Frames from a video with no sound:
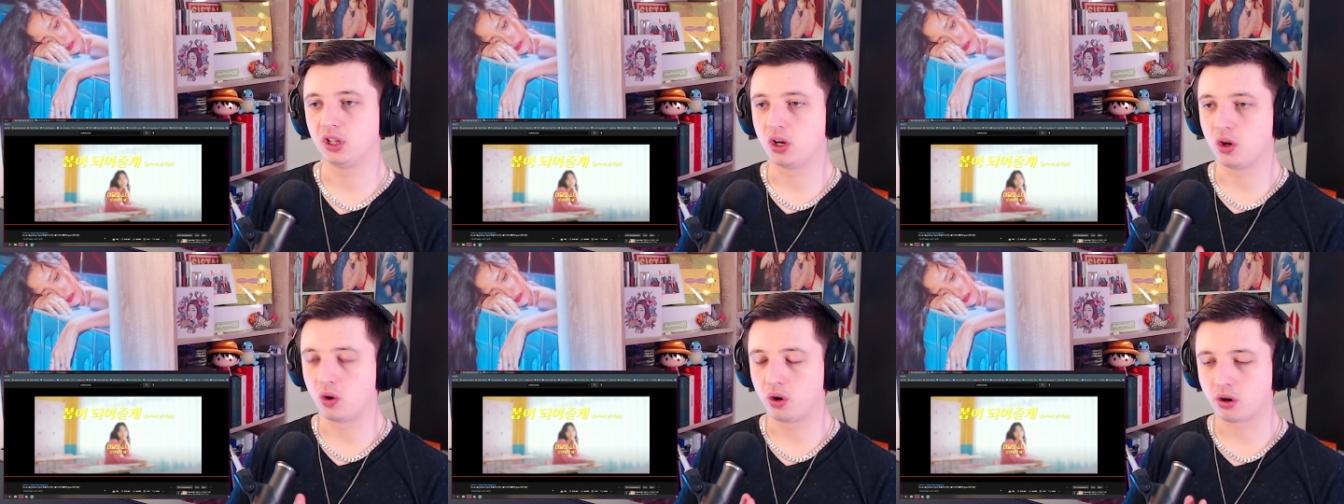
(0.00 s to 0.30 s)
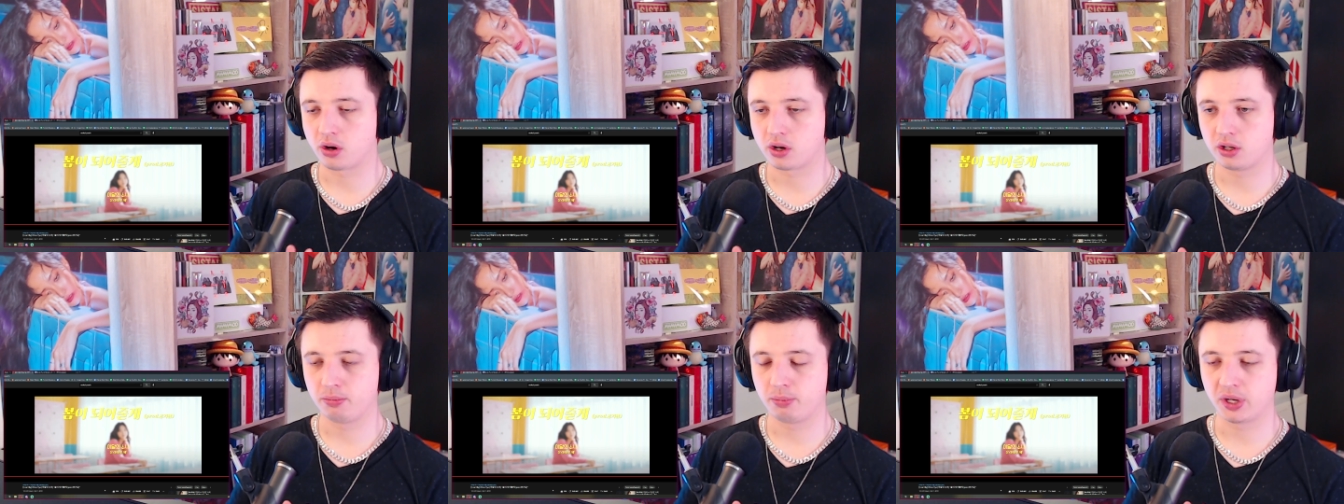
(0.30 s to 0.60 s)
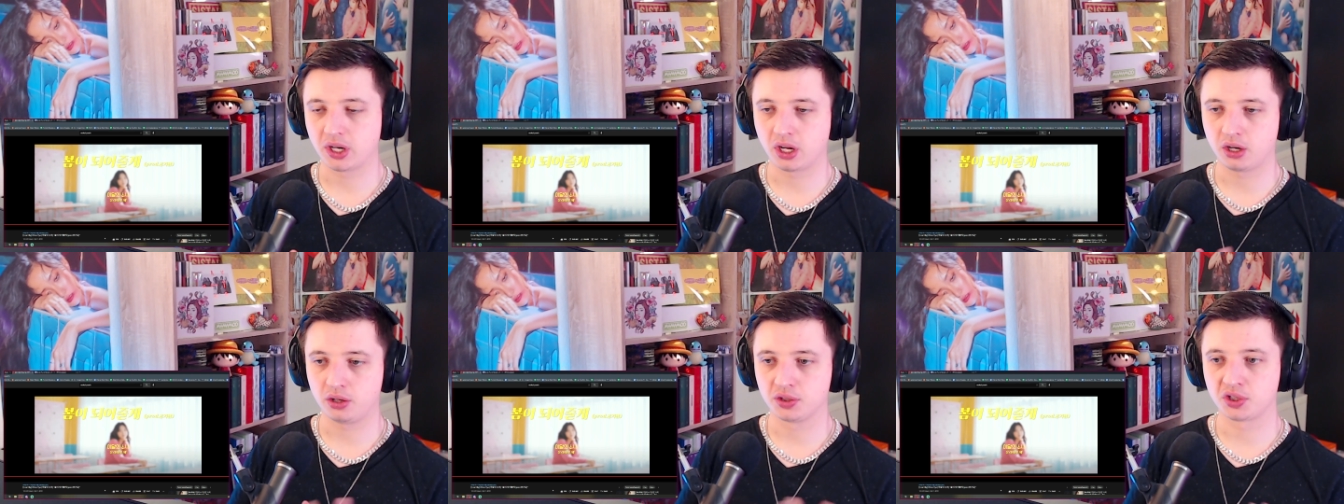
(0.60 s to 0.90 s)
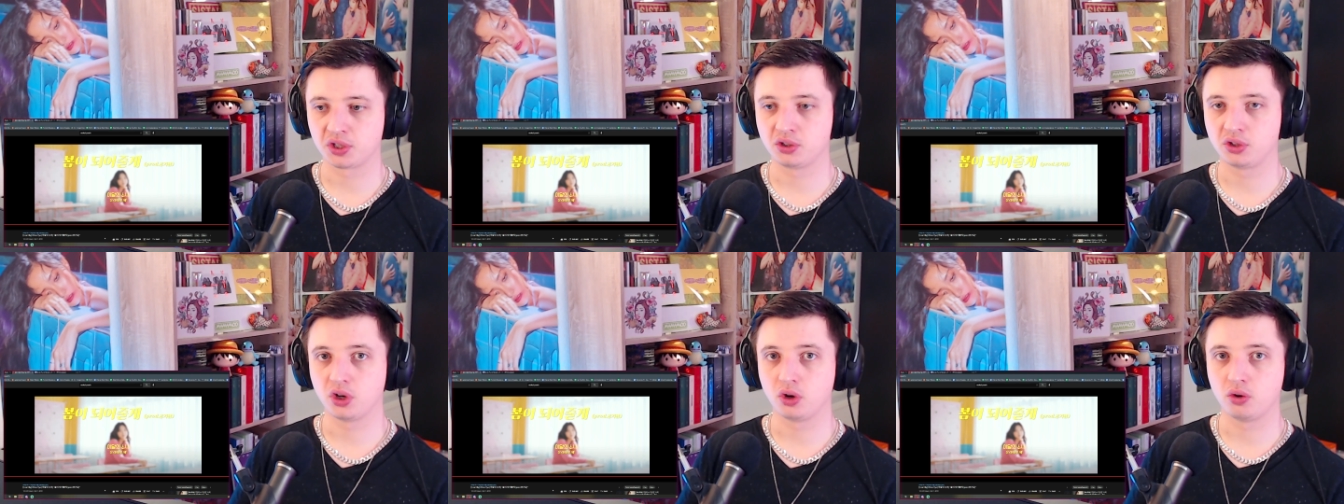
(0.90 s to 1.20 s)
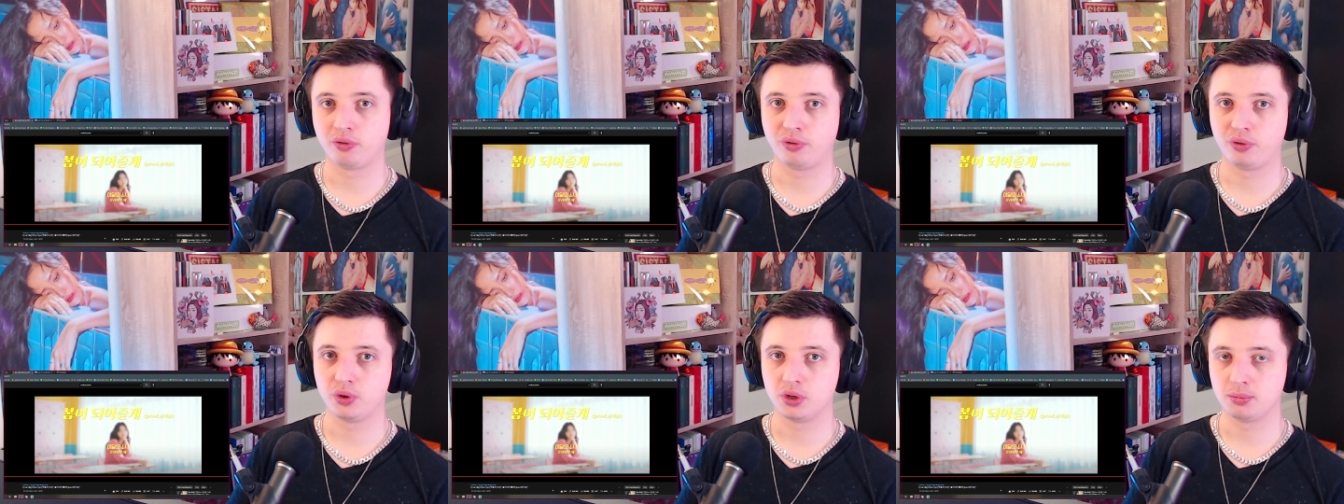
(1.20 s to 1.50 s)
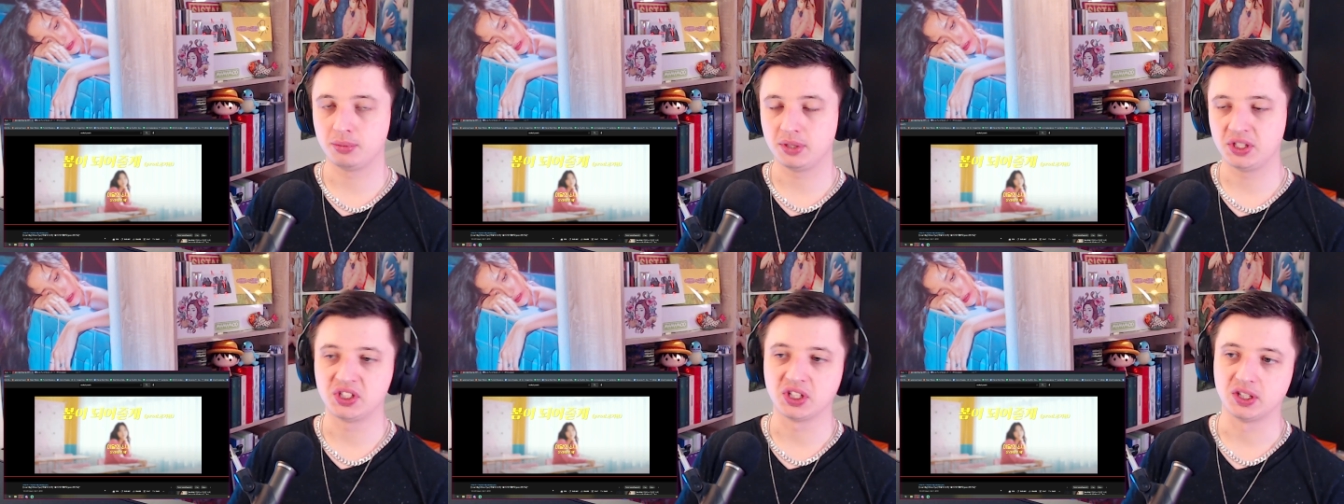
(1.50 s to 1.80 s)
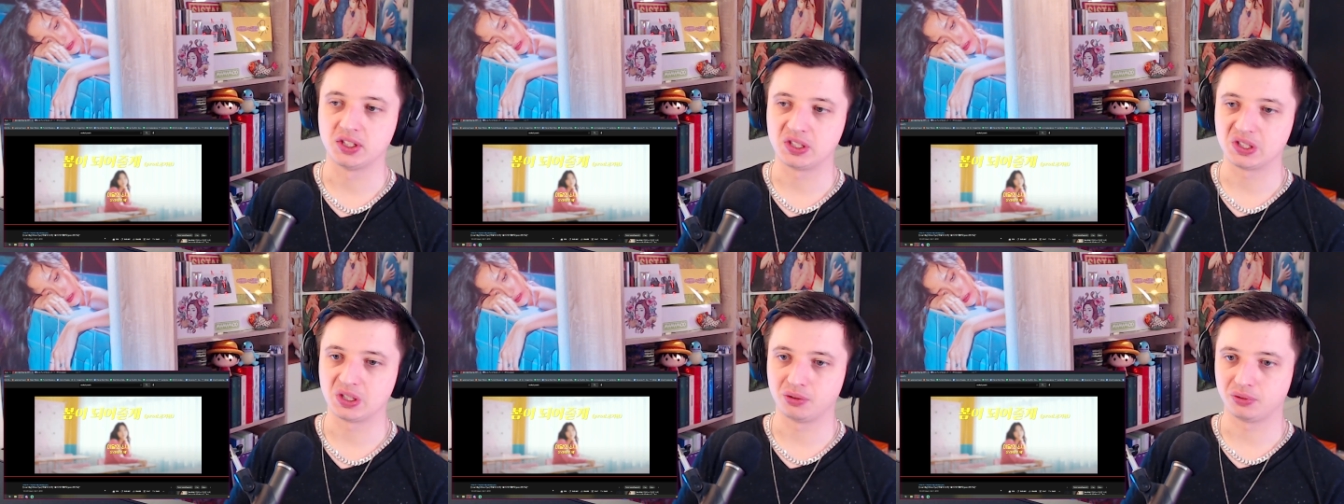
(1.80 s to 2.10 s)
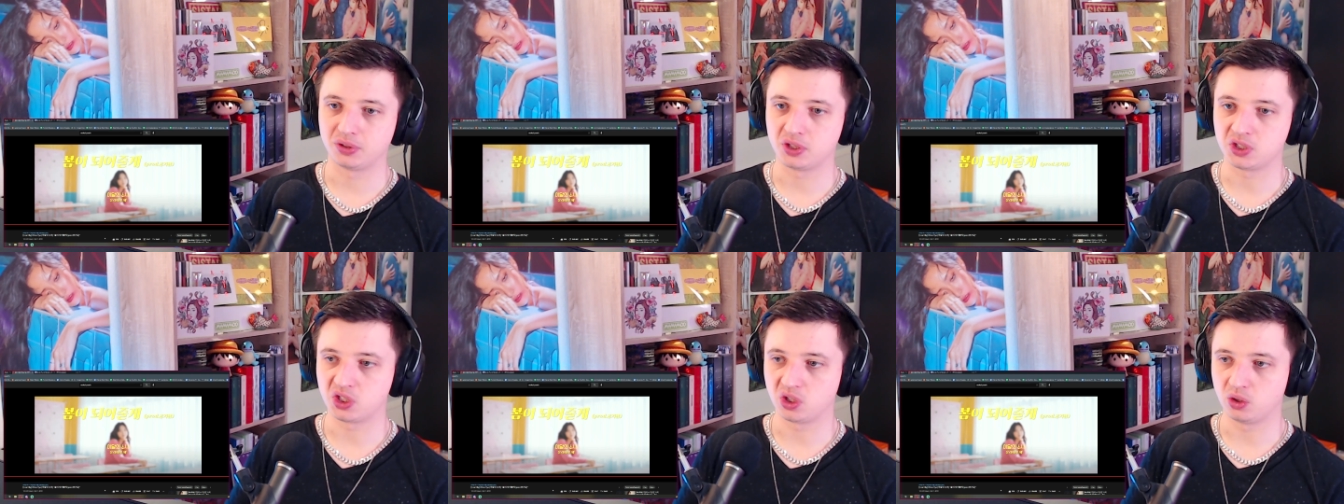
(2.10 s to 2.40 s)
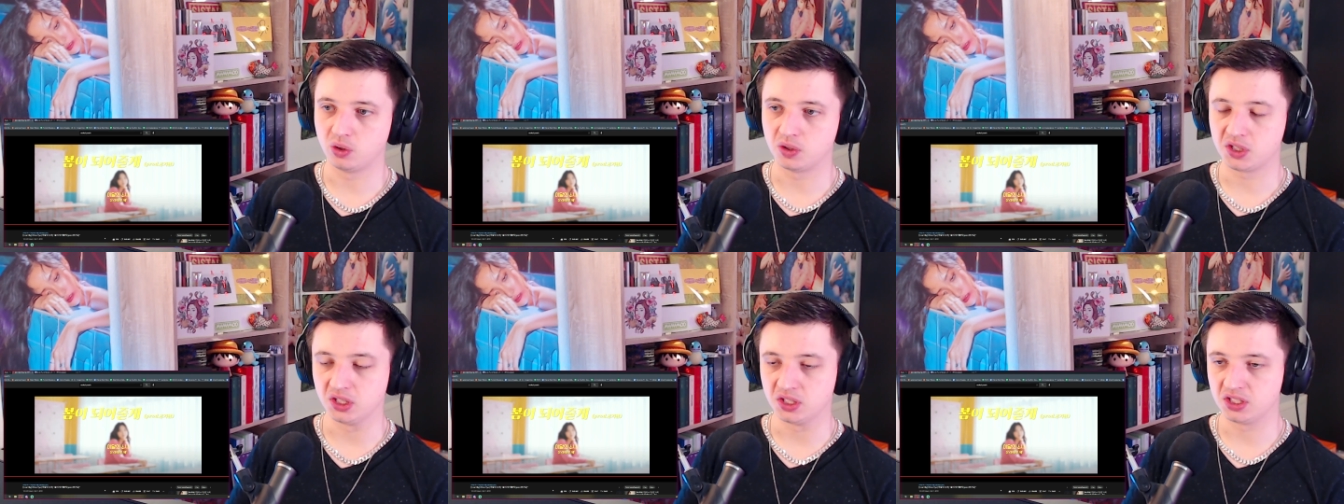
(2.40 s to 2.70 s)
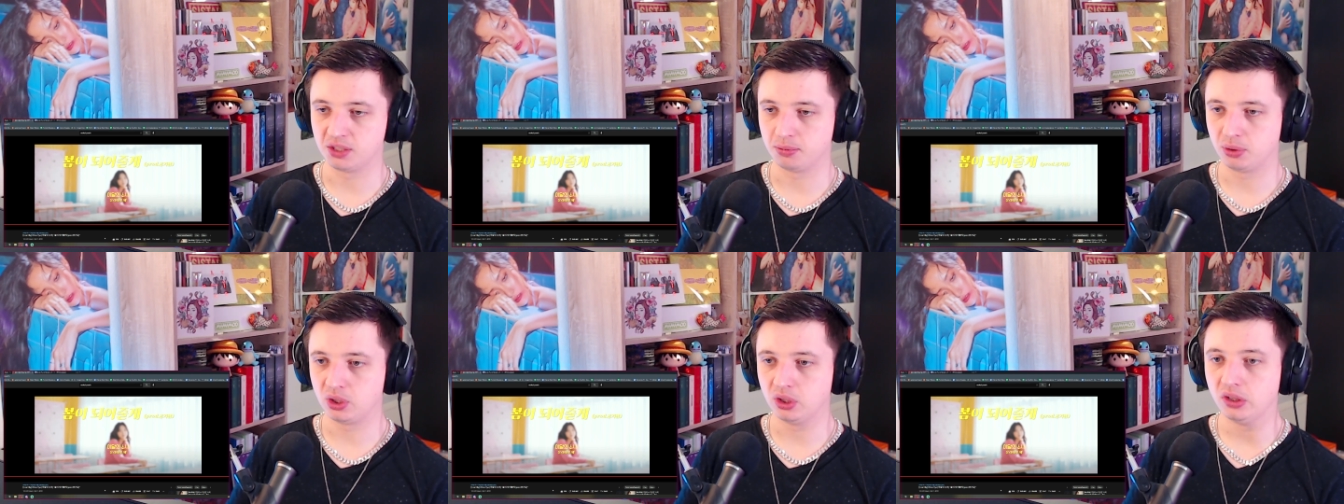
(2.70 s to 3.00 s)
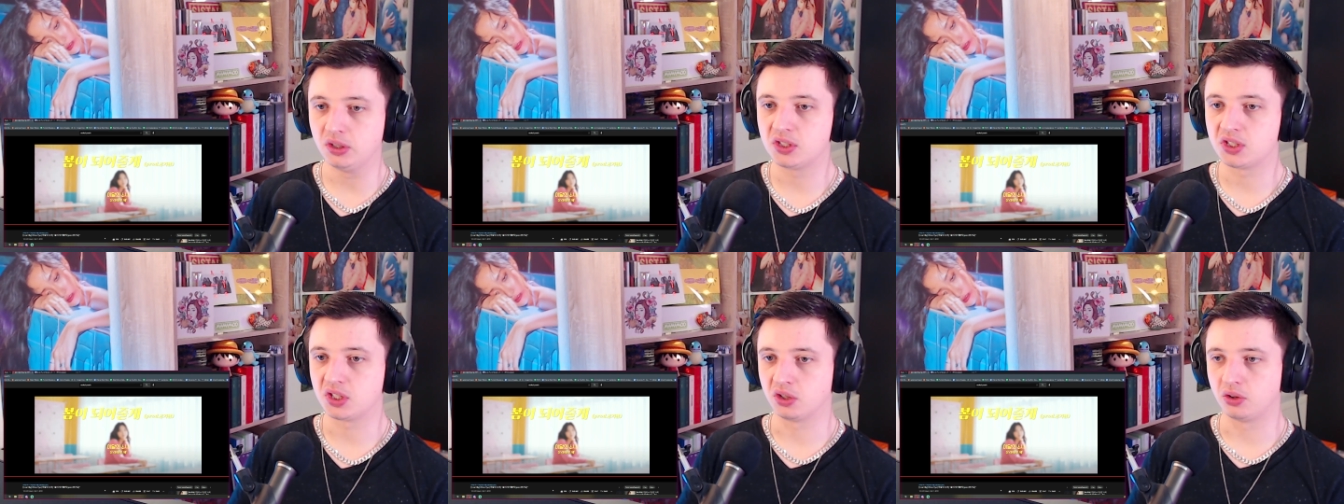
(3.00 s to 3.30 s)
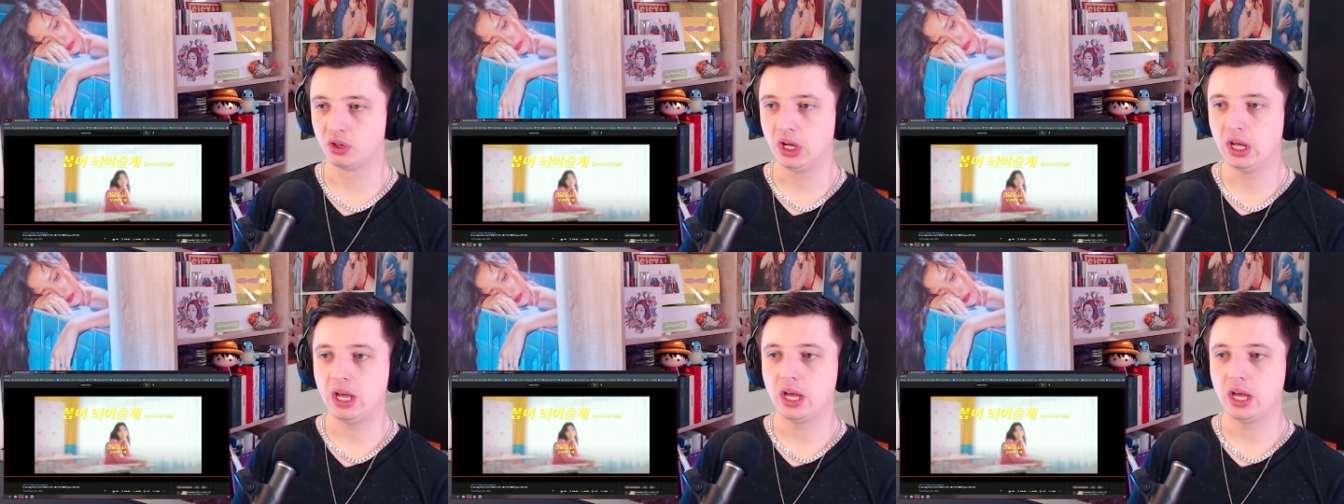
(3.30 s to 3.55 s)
order, but I also go through the B-sides of the solos and subunits, so